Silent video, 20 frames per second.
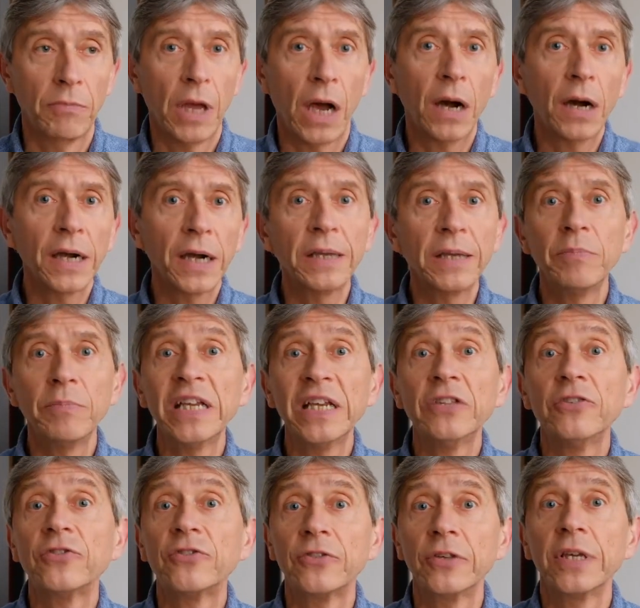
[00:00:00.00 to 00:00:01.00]
Aye
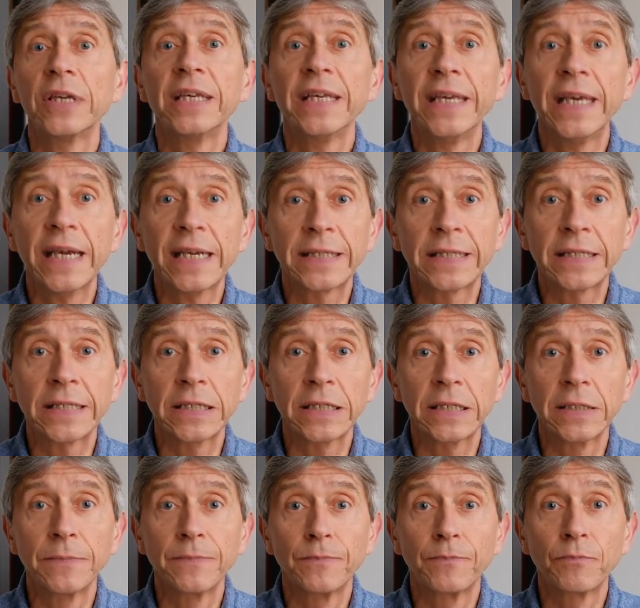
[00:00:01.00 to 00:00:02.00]
means yes.
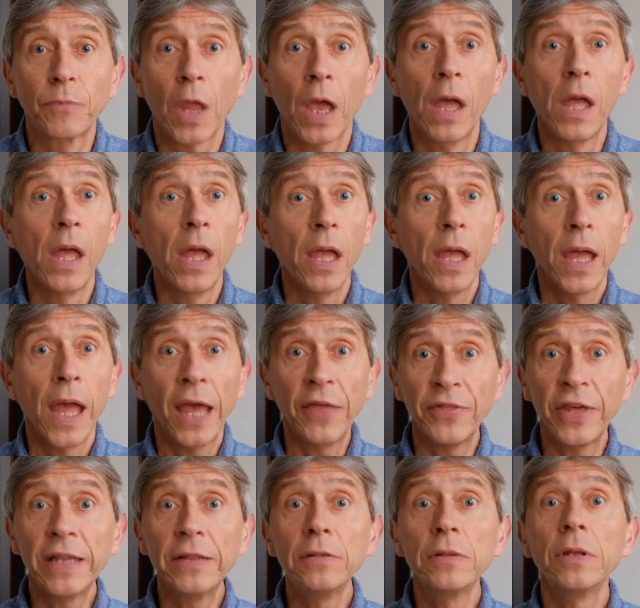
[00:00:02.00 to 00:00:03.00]
And
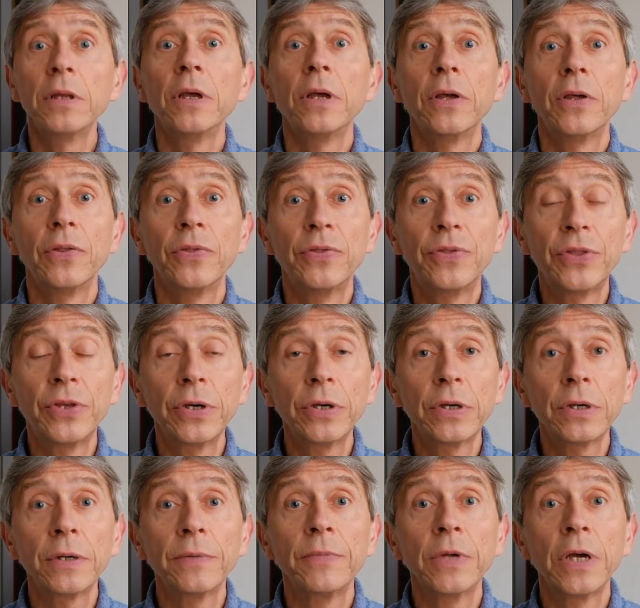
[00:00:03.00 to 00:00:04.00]
then the